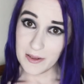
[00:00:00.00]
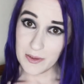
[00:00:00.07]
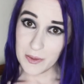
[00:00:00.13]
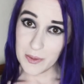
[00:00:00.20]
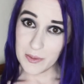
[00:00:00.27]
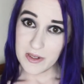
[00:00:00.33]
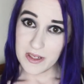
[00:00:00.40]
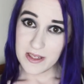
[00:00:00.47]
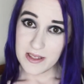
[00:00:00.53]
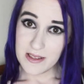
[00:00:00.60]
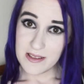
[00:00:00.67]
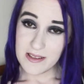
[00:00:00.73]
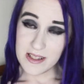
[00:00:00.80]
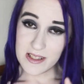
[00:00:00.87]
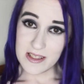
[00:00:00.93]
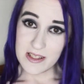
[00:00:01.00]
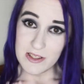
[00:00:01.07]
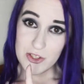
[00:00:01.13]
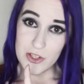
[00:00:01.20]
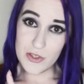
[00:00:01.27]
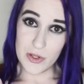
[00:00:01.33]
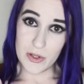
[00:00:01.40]
who did the
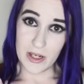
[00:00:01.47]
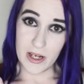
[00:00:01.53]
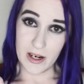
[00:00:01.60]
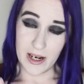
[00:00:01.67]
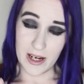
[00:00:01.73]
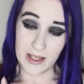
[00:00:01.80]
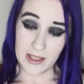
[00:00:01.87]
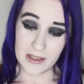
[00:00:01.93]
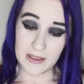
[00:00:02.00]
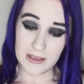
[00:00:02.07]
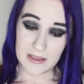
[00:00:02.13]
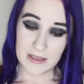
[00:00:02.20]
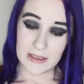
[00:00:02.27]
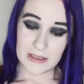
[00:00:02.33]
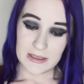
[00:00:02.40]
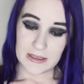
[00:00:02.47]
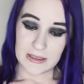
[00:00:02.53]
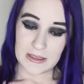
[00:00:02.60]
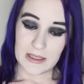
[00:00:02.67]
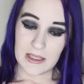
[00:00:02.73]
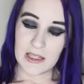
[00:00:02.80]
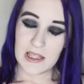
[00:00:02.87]
two-tone hair I had,
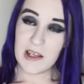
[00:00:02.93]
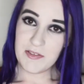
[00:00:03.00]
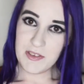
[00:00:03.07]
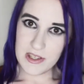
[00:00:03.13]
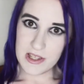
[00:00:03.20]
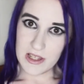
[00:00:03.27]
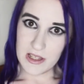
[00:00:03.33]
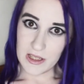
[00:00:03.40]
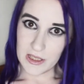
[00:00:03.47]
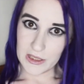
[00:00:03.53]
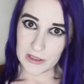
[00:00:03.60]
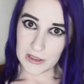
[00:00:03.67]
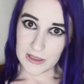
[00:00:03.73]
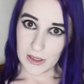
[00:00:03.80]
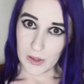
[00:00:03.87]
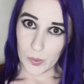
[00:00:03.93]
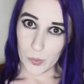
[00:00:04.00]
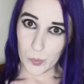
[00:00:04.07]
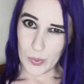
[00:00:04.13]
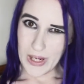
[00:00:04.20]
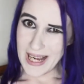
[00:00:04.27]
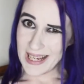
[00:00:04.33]
left the salon, so
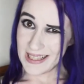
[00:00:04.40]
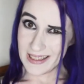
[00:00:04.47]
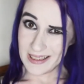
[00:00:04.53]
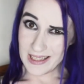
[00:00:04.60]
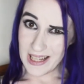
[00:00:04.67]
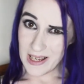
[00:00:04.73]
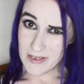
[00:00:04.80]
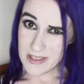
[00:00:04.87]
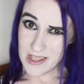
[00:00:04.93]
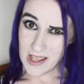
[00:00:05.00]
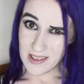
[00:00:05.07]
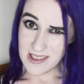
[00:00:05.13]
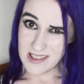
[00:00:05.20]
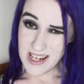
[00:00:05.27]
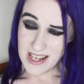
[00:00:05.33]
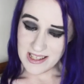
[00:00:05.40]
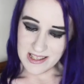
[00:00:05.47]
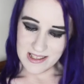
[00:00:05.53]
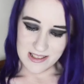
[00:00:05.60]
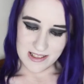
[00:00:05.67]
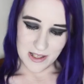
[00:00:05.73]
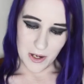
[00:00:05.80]
I didn't have a solid
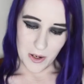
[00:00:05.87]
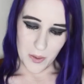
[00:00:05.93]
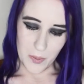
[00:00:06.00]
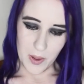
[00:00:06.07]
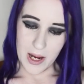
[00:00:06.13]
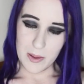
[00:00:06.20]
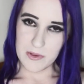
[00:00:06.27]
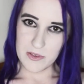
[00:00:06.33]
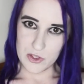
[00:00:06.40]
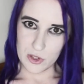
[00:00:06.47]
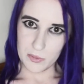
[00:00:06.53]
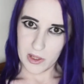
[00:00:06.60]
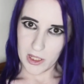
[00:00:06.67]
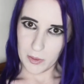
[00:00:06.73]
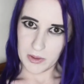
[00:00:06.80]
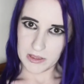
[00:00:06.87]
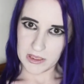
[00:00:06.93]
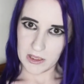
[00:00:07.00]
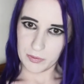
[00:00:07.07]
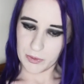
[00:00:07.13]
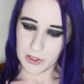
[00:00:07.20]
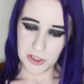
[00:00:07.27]
stylist, so I was doing my hair
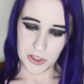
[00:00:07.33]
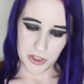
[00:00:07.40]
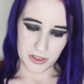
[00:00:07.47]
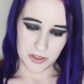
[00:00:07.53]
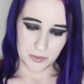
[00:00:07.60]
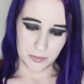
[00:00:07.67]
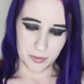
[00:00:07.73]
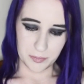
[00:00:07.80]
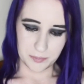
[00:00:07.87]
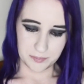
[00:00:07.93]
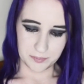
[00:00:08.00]
myself when I shouldn't have.